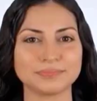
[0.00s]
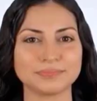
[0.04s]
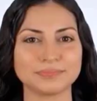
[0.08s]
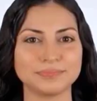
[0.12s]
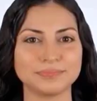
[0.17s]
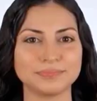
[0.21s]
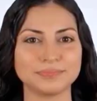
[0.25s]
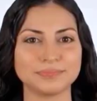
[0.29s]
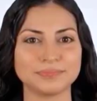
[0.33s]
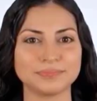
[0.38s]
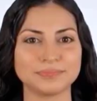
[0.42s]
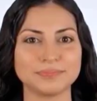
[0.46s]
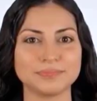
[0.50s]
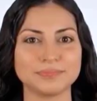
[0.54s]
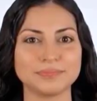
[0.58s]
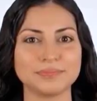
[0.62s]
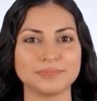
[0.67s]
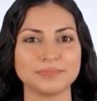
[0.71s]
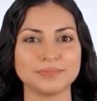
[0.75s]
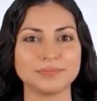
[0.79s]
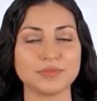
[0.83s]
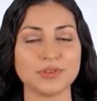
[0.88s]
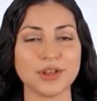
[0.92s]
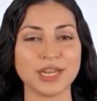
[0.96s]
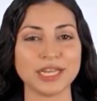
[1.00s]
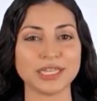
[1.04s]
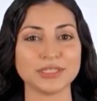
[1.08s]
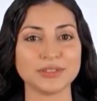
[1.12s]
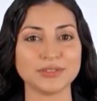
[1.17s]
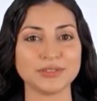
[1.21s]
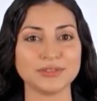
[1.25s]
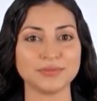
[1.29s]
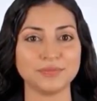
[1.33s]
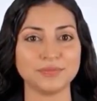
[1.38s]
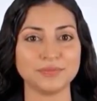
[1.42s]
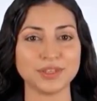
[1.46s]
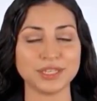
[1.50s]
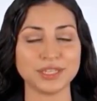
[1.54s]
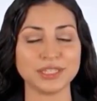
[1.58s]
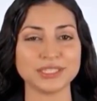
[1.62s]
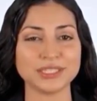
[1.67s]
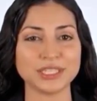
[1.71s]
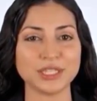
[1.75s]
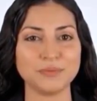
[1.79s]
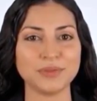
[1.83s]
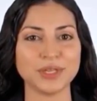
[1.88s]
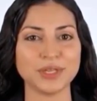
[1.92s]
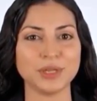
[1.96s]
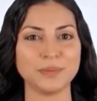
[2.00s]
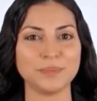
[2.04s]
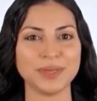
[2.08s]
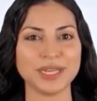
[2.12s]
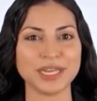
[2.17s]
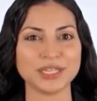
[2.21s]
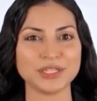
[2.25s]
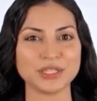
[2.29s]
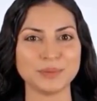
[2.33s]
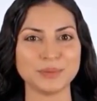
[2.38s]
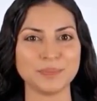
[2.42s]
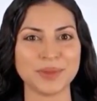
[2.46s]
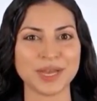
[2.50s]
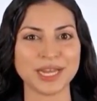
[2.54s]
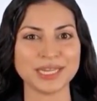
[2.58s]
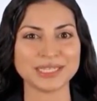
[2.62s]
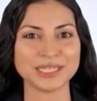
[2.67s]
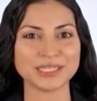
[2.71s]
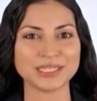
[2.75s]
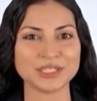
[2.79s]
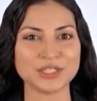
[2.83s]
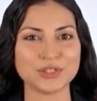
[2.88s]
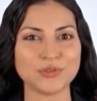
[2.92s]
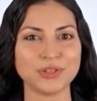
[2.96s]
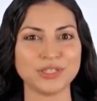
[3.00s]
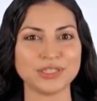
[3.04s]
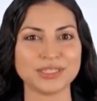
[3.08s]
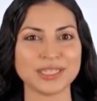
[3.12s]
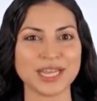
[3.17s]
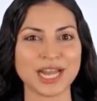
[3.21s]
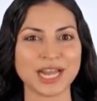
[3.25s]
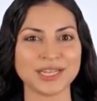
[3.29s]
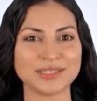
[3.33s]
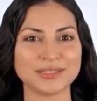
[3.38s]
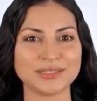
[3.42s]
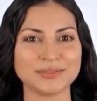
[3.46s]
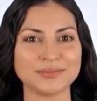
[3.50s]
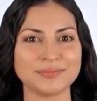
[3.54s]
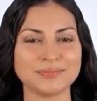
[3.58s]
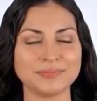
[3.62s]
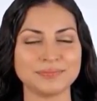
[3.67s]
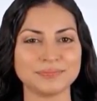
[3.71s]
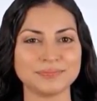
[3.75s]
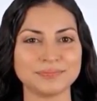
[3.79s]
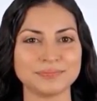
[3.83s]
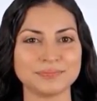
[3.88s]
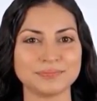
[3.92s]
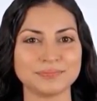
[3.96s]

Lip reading: Now I have answered all the 3 questions that were asked by the